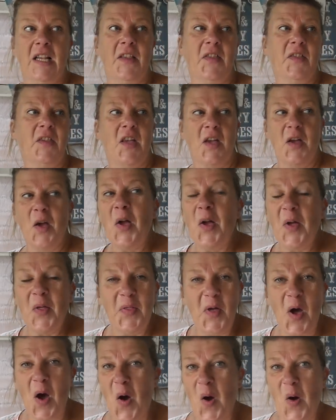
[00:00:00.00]
the
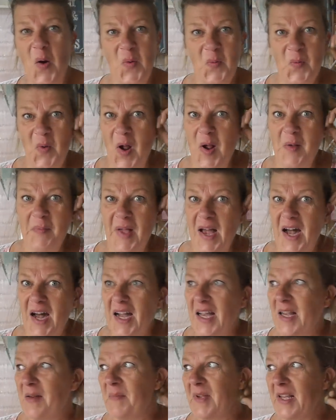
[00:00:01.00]
row
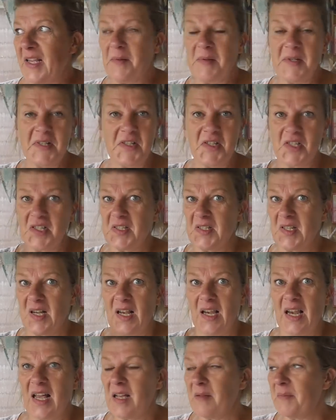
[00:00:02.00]
behind me, it was just
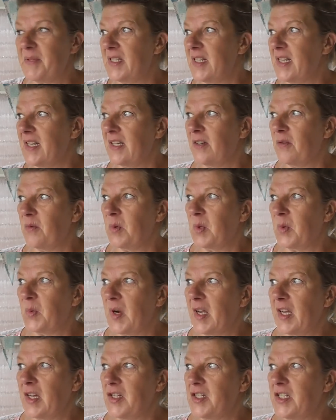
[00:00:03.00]
collapsing all
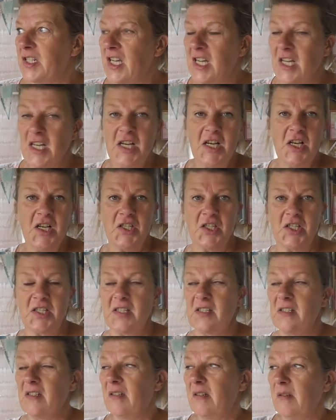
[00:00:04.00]
around.
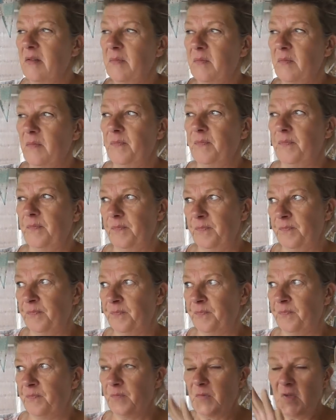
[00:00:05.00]
Just
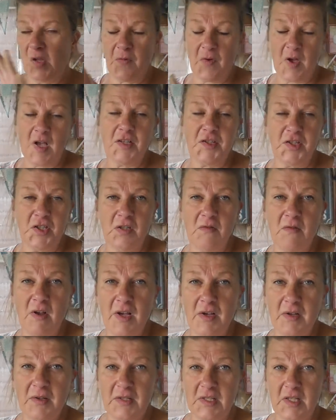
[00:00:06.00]
the first two
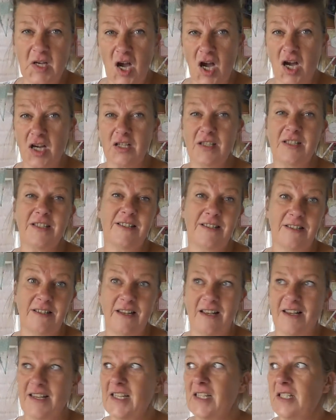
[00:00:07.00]
rows, the gardener's
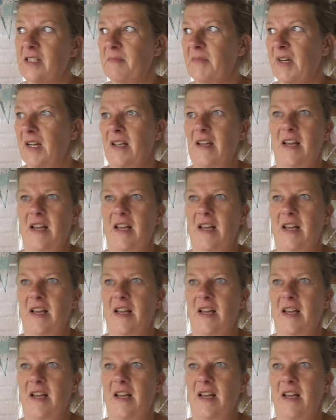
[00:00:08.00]
delight, my